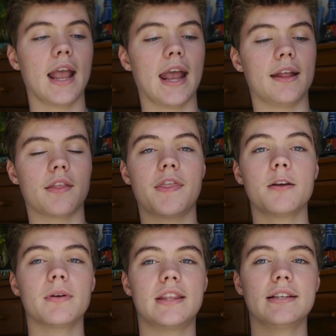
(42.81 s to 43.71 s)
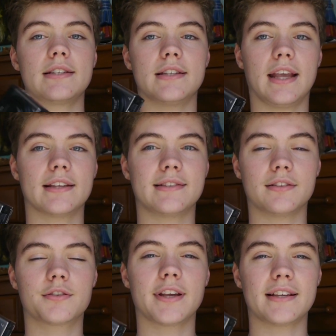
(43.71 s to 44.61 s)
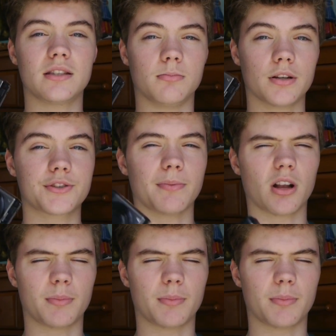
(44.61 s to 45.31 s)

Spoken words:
And the thing about this is the sensor size is much smaller,